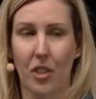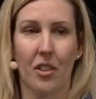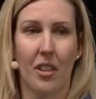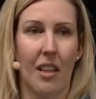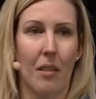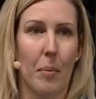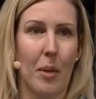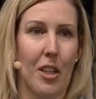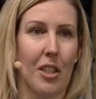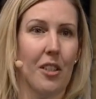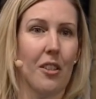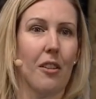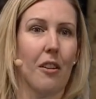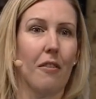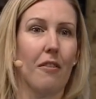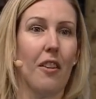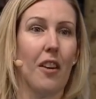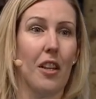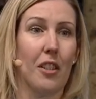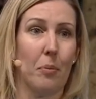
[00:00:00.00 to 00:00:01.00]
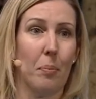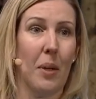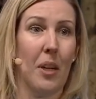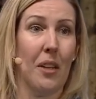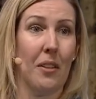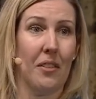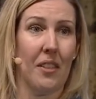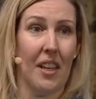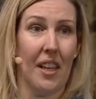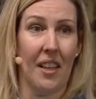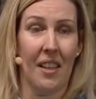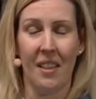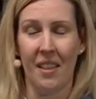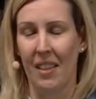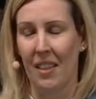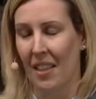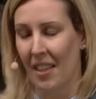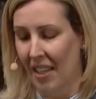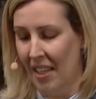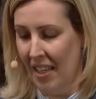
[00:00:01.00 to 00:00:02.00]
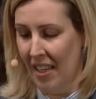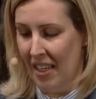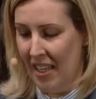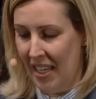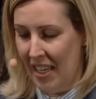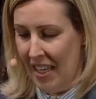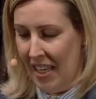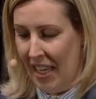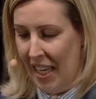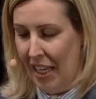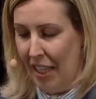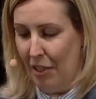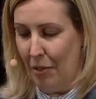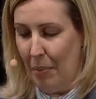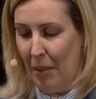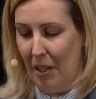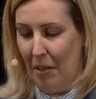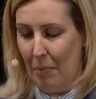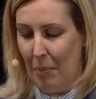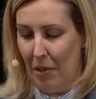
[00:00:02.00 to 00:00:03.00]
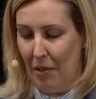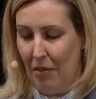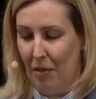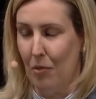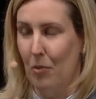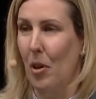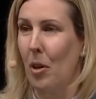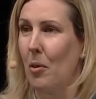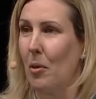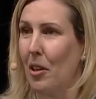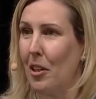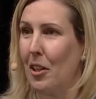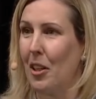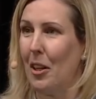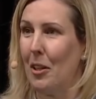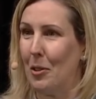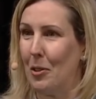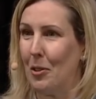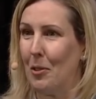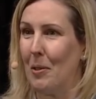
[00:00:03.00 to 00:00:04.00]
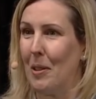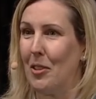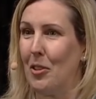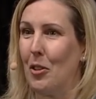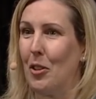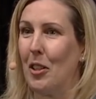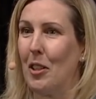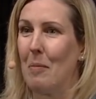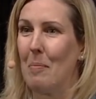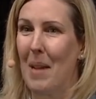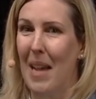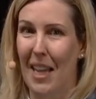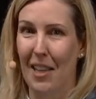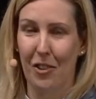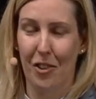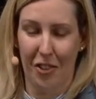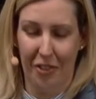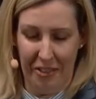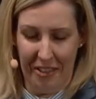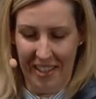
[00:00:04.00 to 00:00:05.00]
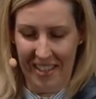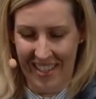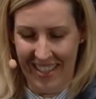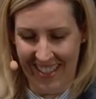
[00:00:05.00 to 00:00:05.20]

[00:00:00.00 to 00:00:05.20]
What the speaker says: just celebrated our first birthday, and it's been a bit of a roller coaster, as you can imagine.